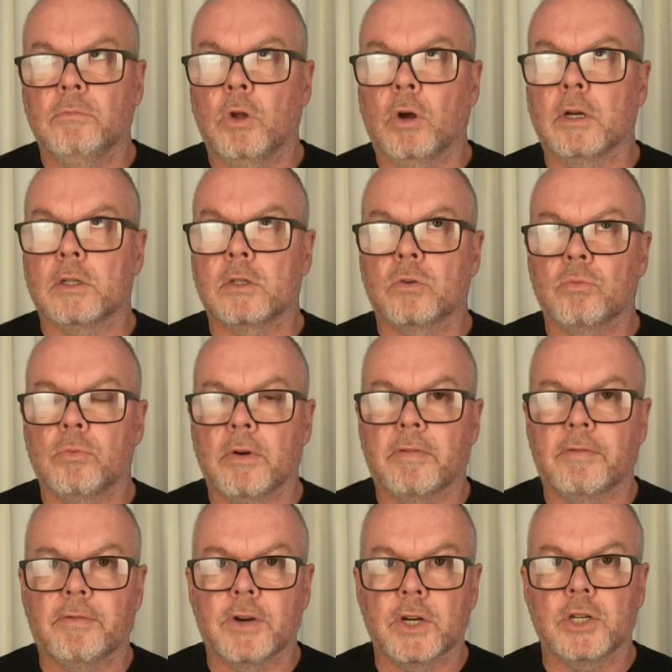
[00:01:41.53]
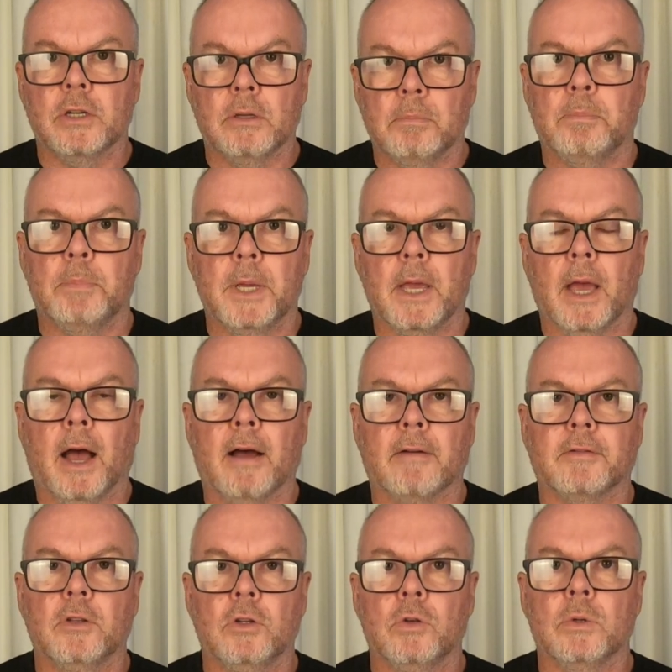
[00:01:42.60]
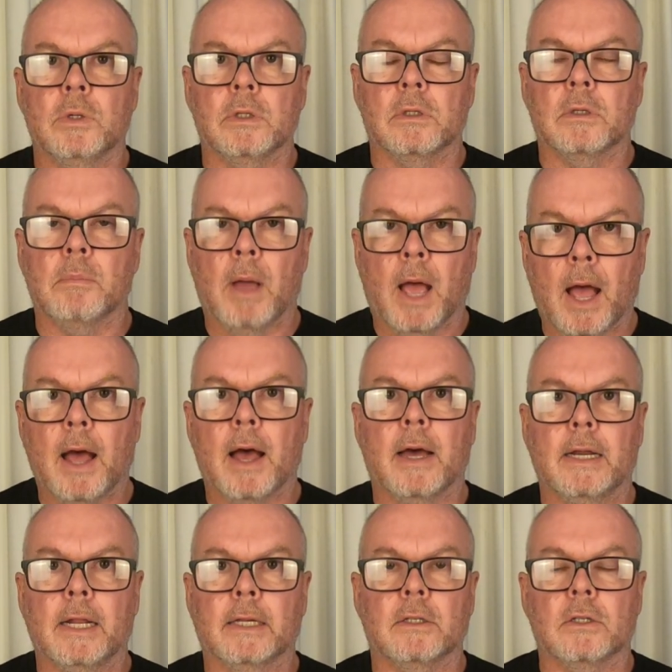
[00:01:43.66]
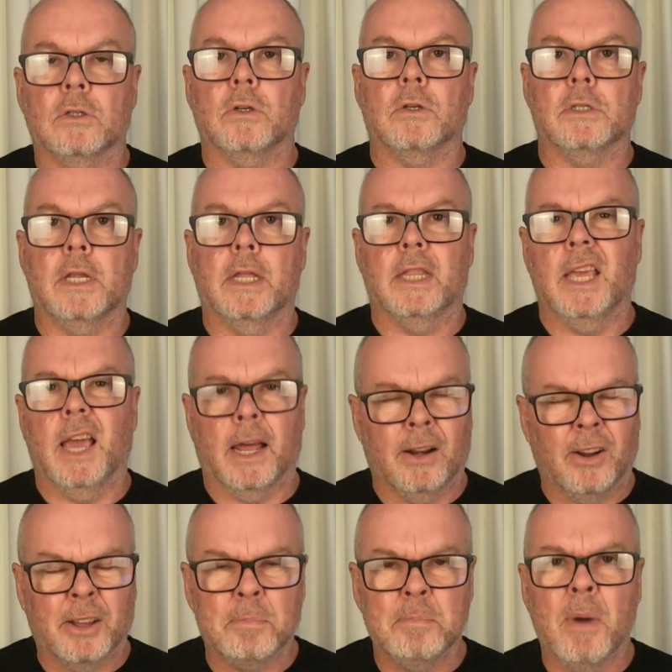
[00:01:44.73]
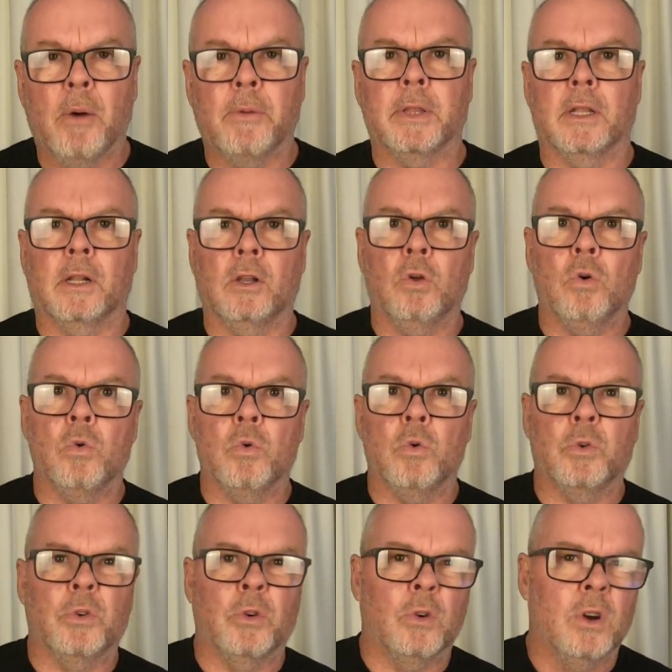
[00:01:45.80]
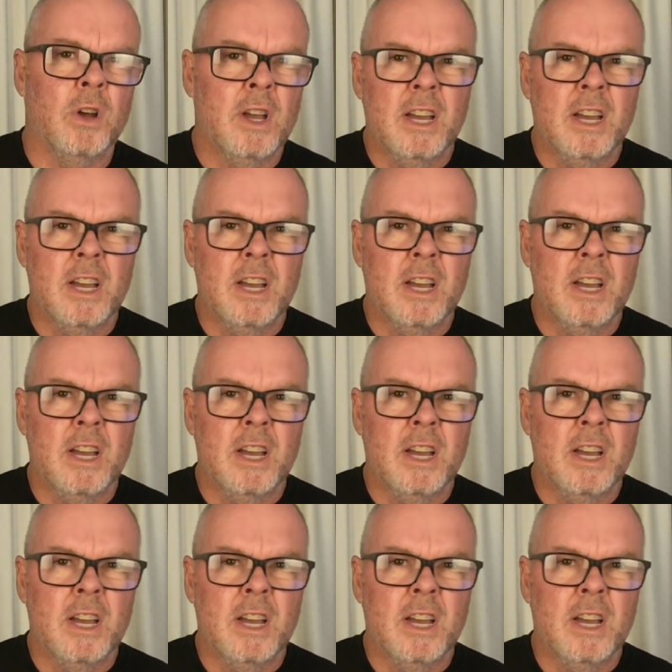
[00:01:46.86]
nice, refreshing beer after doing some hard exercise in the yard, like mowing the lawn or